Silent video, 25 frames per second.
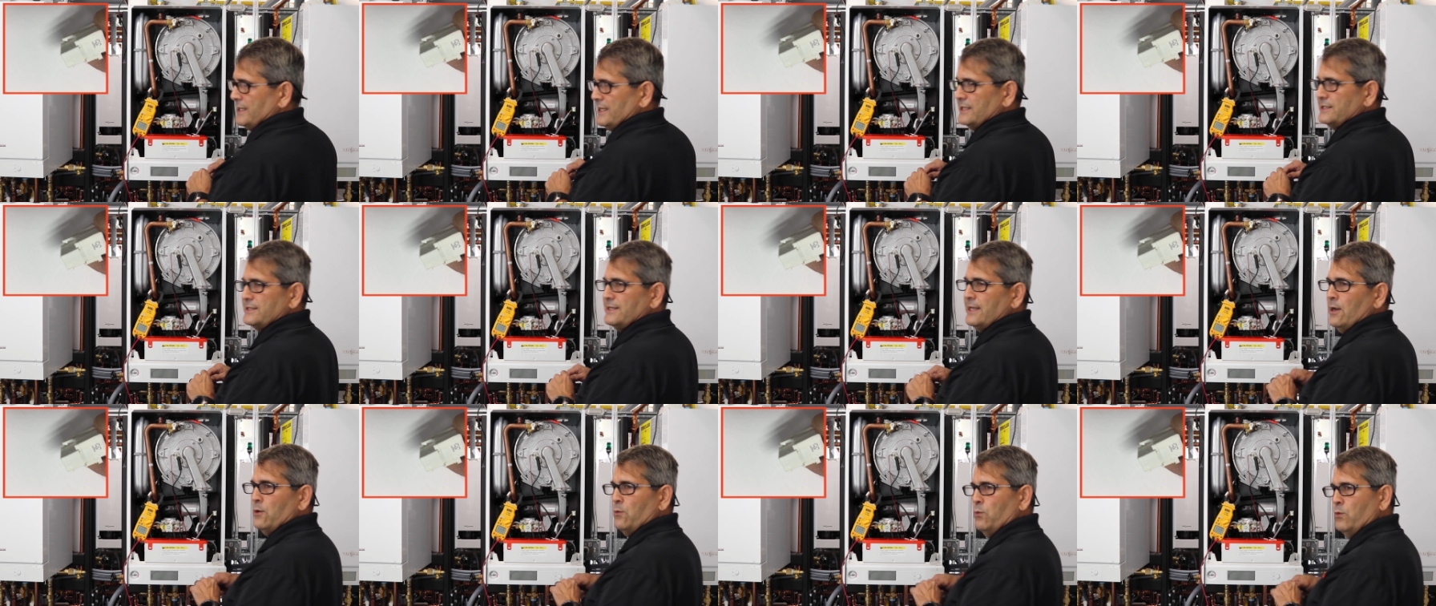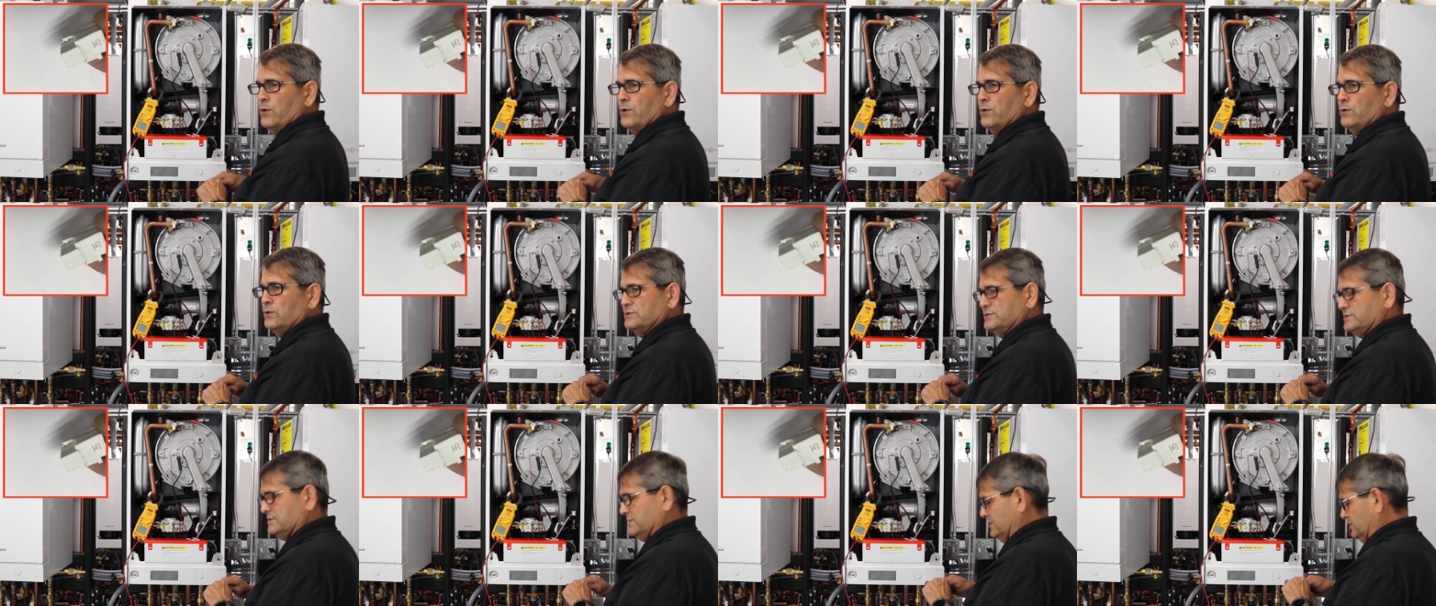to get that
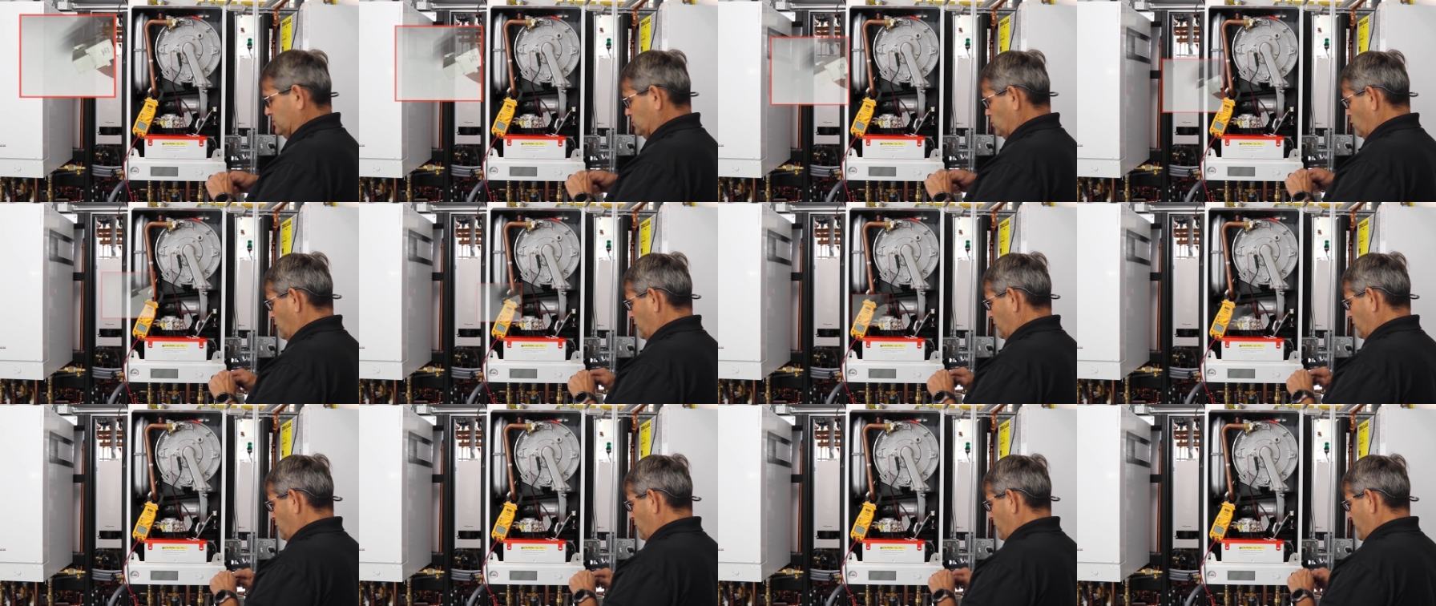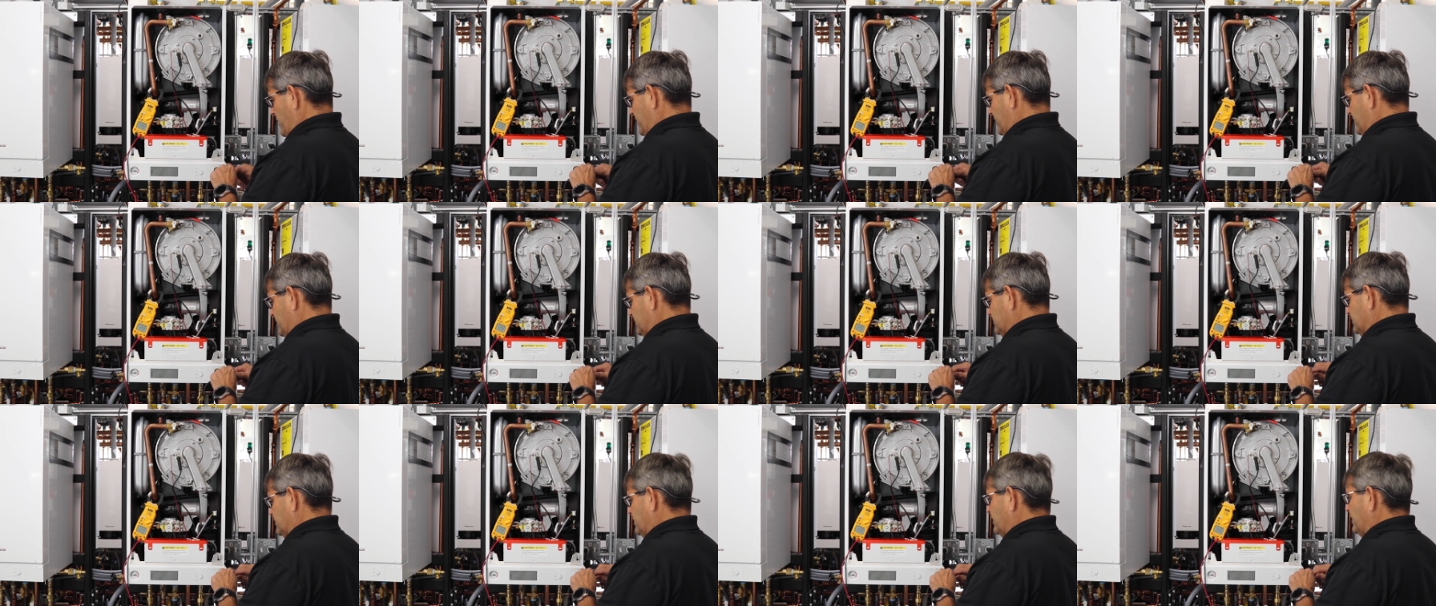106, 108
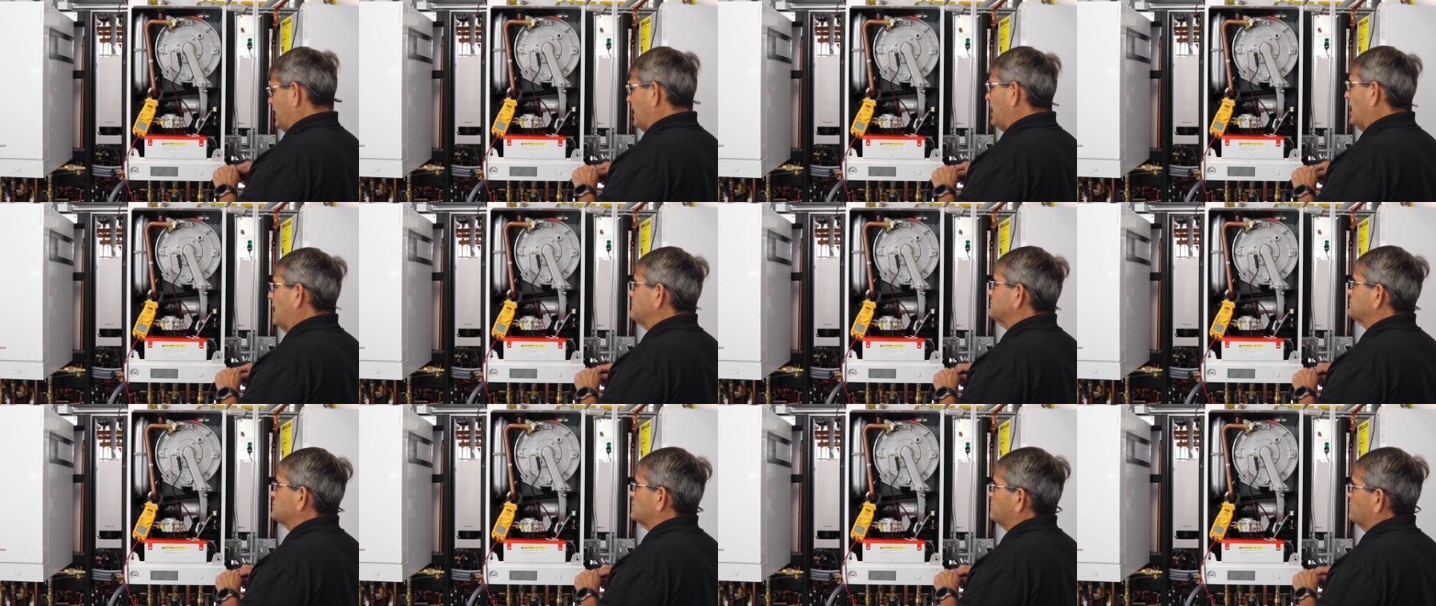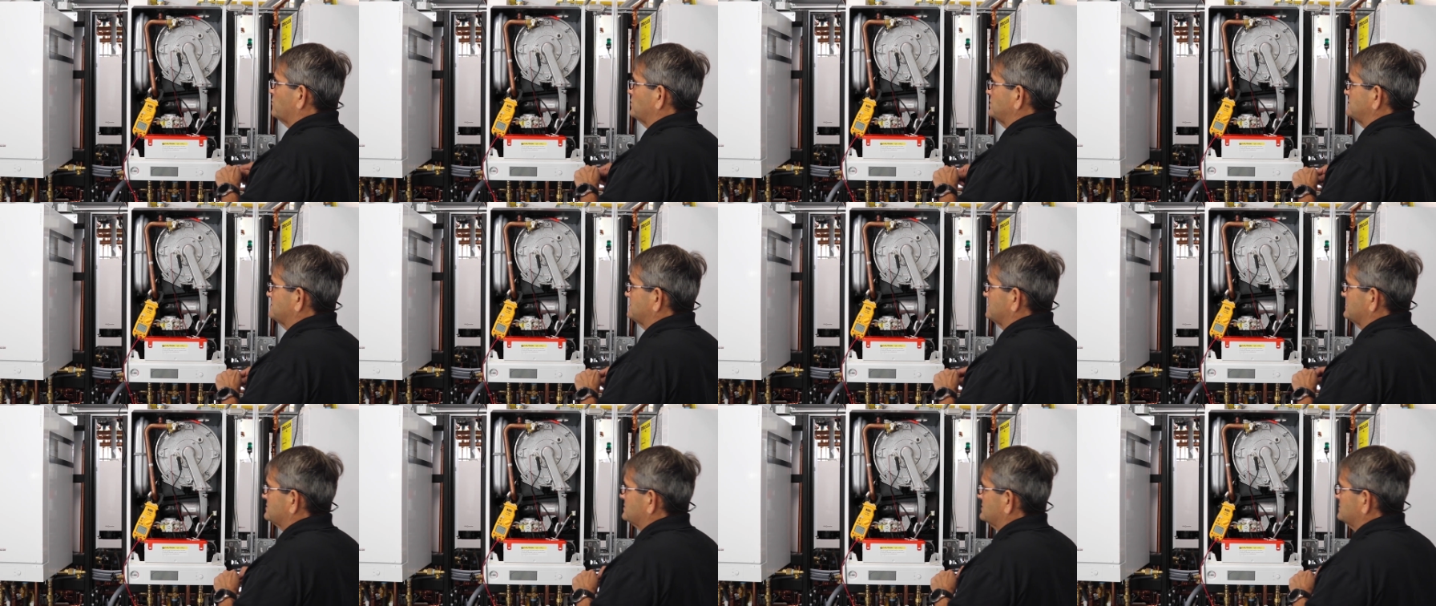because you're going to have some
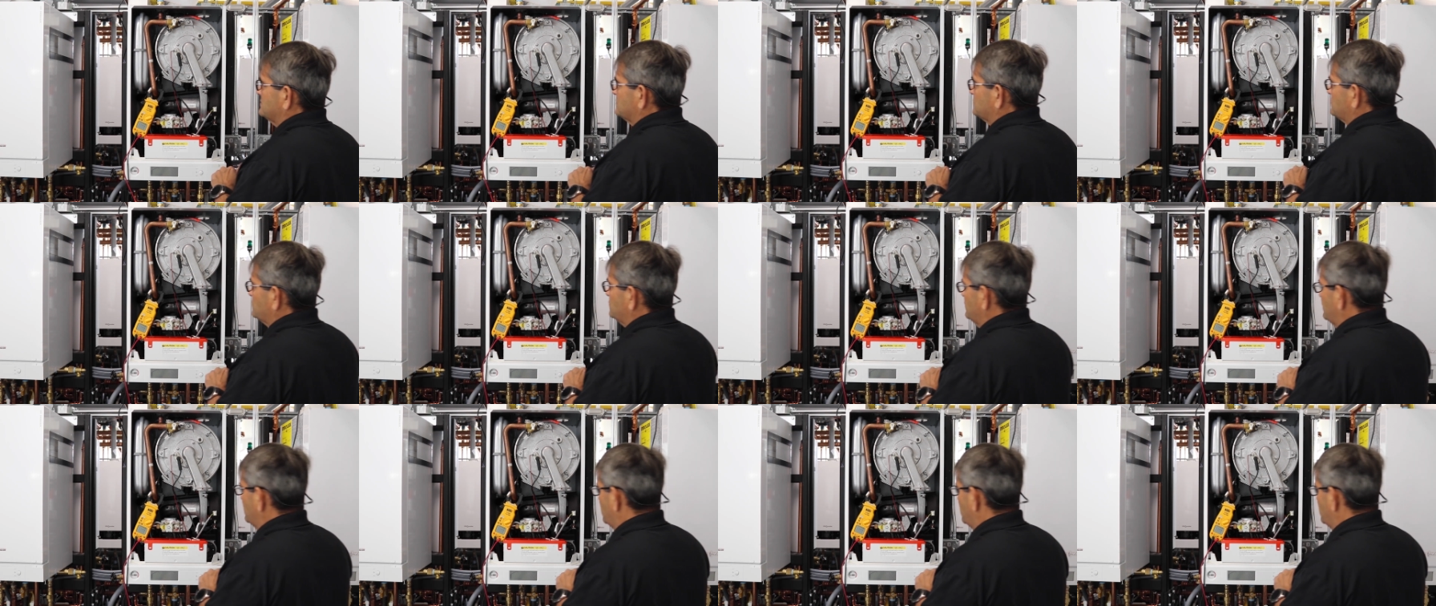resistance through